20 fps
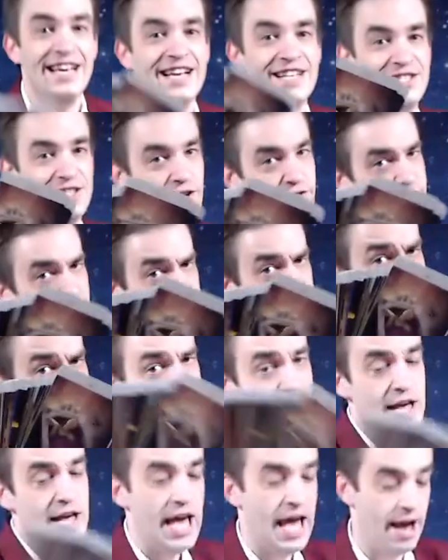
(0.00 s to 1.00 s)
It's so fun.
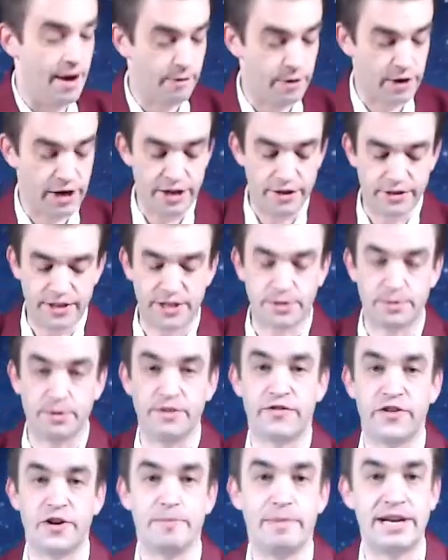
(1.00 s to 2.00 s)
And we're going to use this
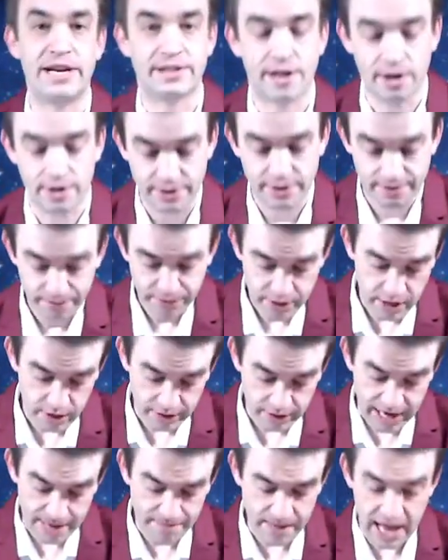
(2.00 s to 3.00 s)
one for your base cards.
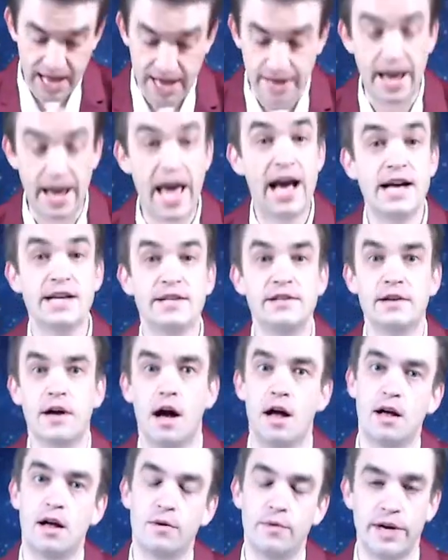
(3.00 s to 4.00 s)
Okay. And as
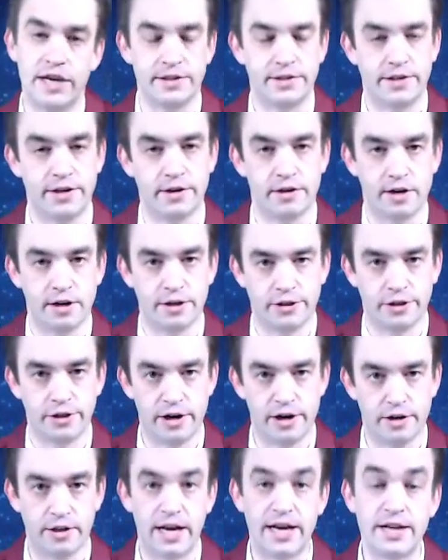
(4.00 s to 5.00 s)
always here at
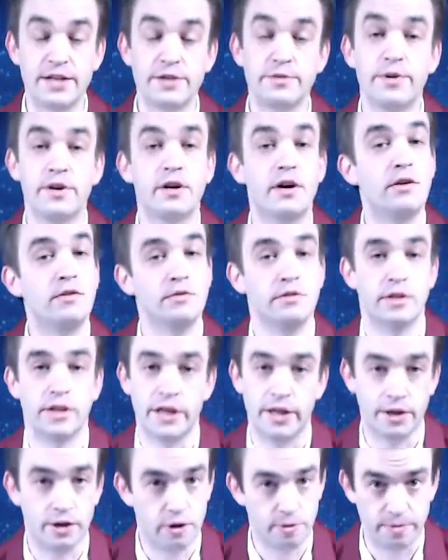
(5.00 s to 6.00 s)
Archer Airlines, we are
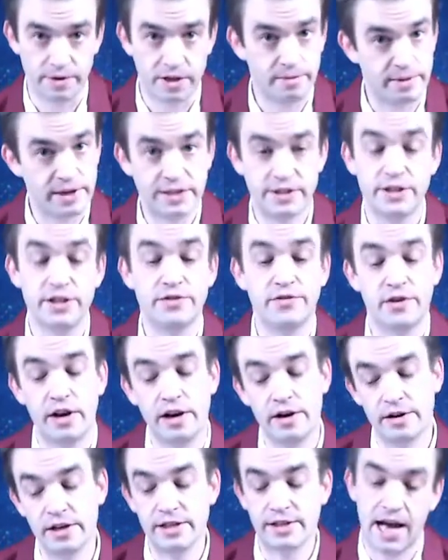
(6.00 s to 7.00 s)
only open to the messages
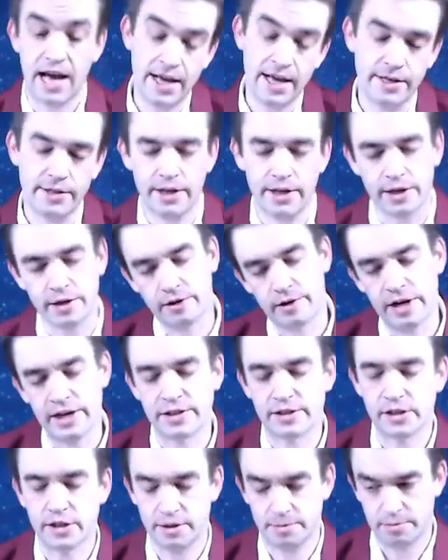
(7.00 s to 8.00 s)
for Aries' highest and
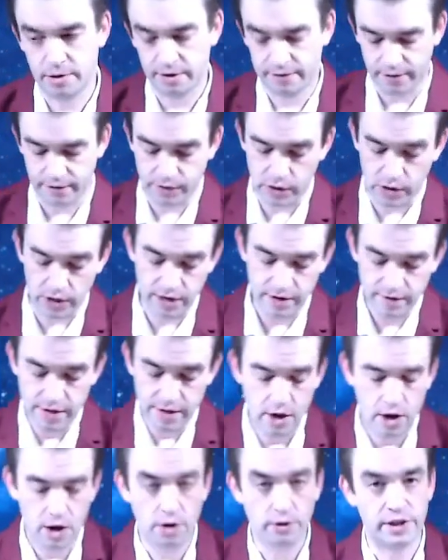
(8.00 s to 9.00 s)
greatest good, por favor.
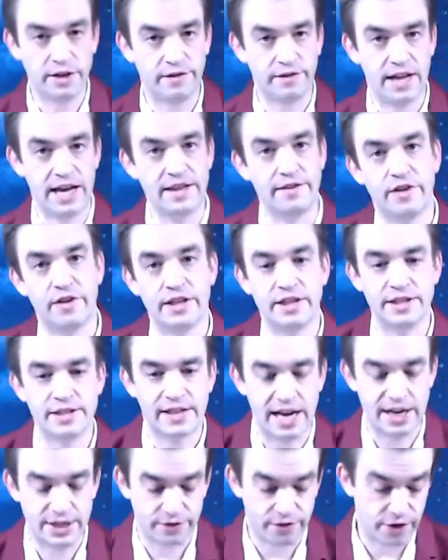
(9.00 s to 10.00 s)
Only fly the friendly
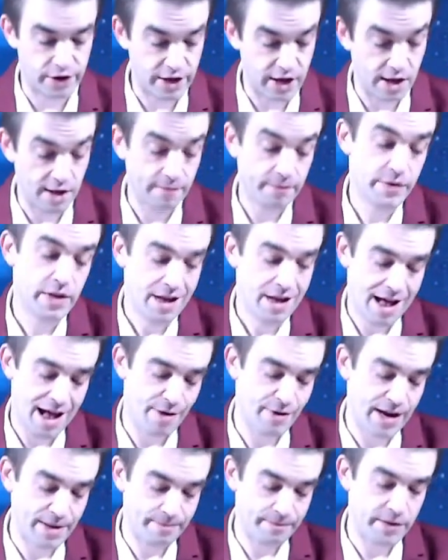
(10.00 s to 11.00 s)
skies for y'all.
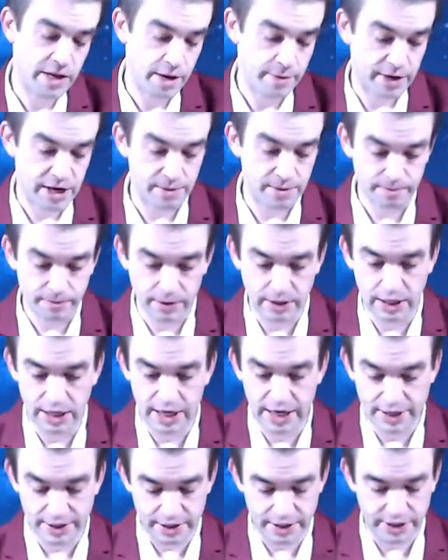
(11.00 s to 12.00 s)
All right. Here we go.
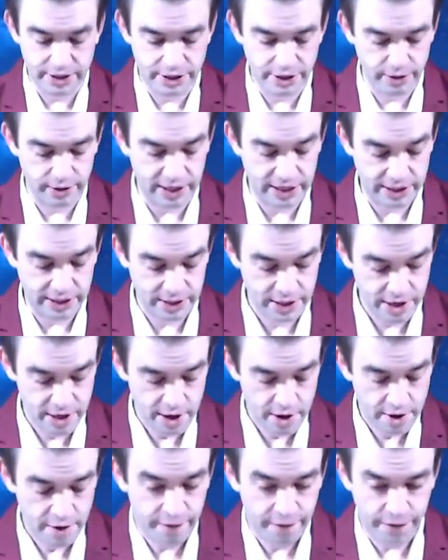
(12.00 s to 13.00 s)
Let's do it.
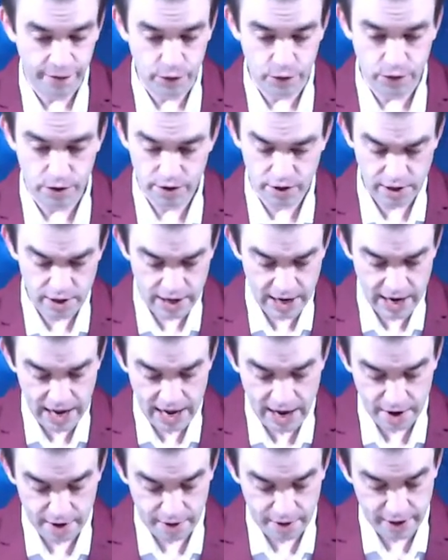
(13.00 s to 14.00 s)
For
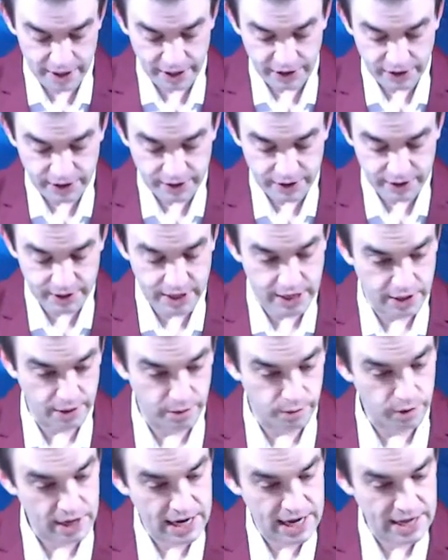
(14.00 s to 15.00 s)
Aries and
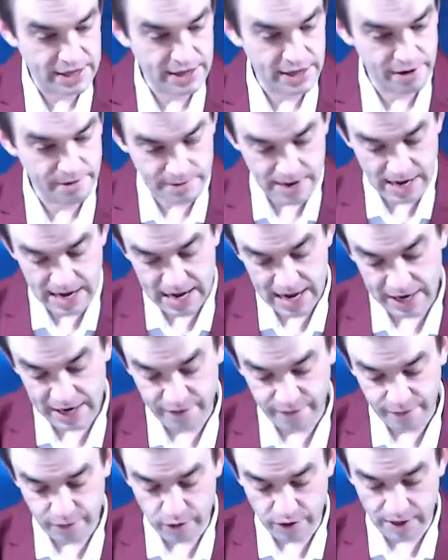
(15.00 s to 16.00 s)
the one on their
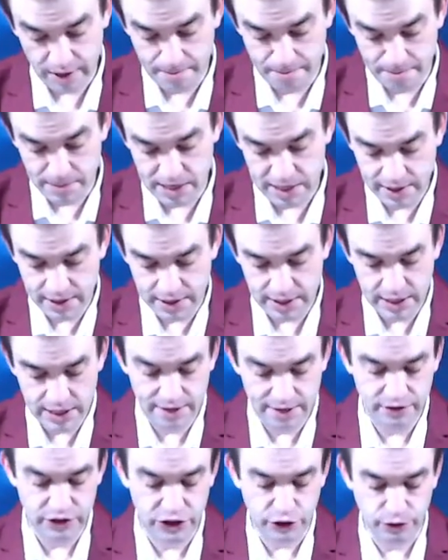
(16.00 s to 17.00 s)
mind for the month
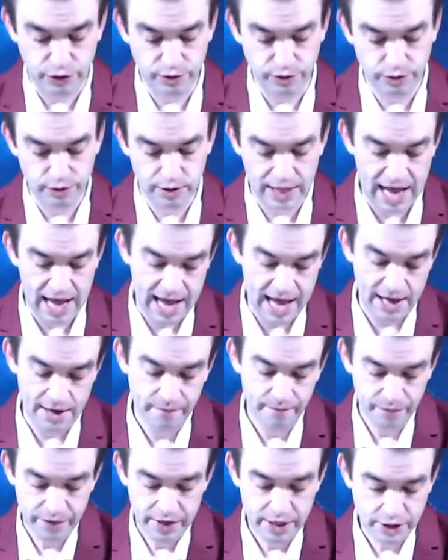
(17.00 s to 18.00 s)
of July
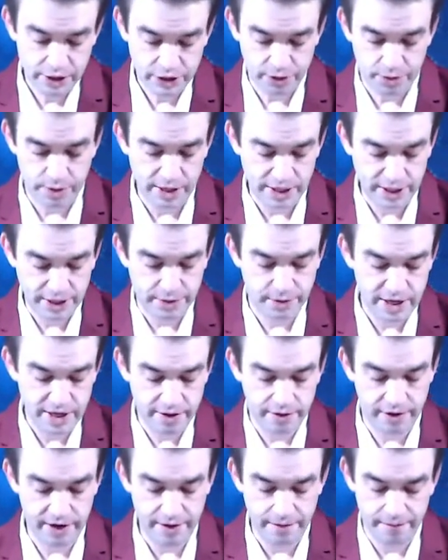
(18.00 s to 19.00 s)

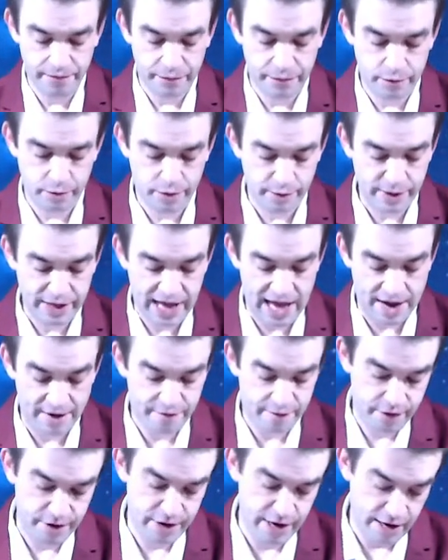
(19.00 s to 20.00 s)
2023. What do we
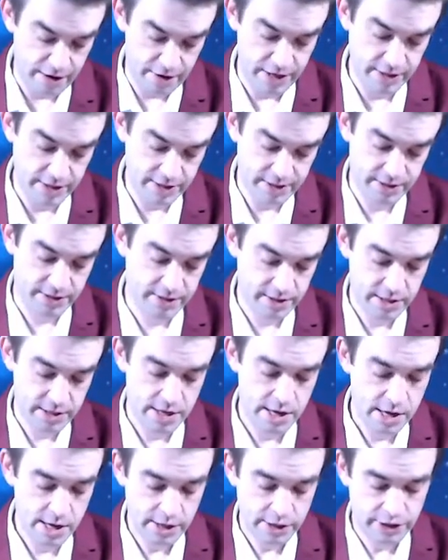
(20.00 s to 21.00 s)
have for Aries?
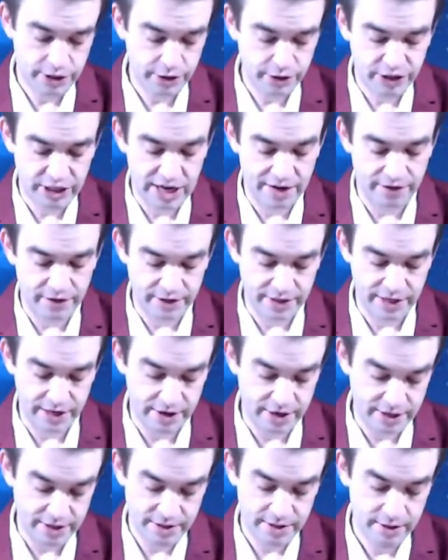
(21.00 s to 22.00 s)
Two shuffles,
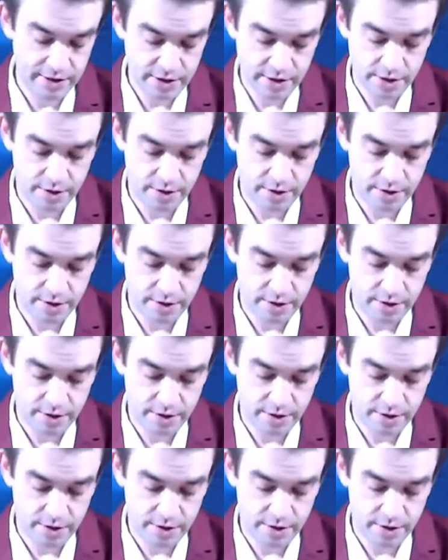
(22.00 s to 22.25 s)
Aries.